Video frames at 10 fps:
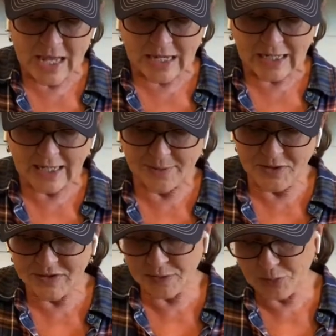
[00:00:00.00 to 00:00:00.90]
Like I'm
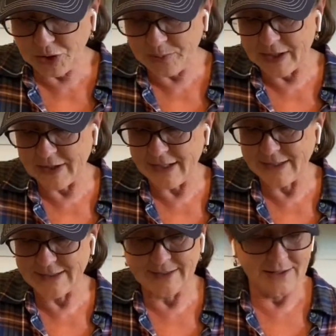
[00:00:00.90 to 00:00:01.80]
using
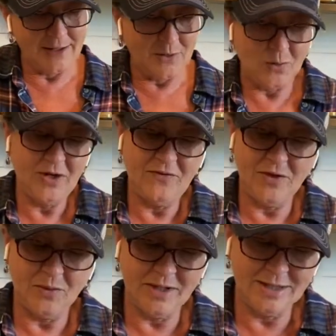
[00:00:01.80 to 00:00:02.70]
blueberries. What if it
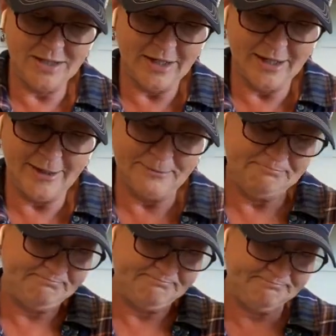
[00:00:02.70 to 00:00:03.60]
was, um,
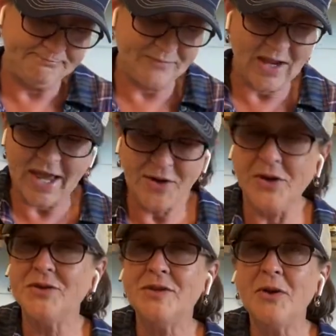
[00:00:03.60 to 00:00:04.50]
I don't
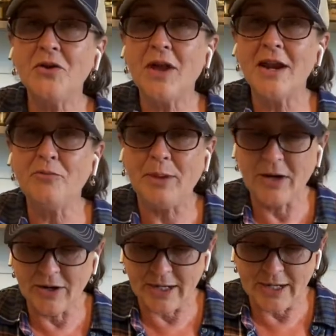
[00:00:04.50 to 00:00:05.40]
know, some other kind of
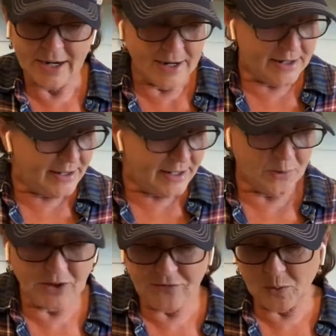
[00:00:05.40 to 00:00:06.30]
berry?
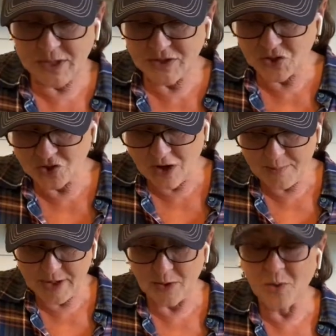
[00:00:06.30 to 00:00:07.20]
What if it wasn't
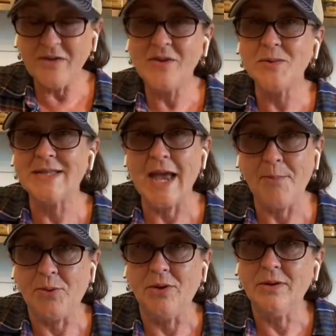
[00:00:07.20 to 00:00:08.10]
strawberry? What if it was
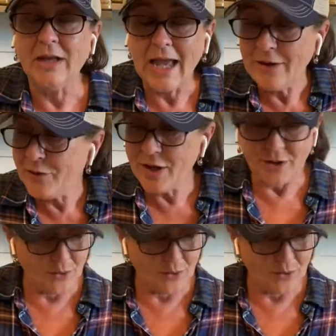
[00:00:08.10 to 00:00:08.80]
apple? I don't know.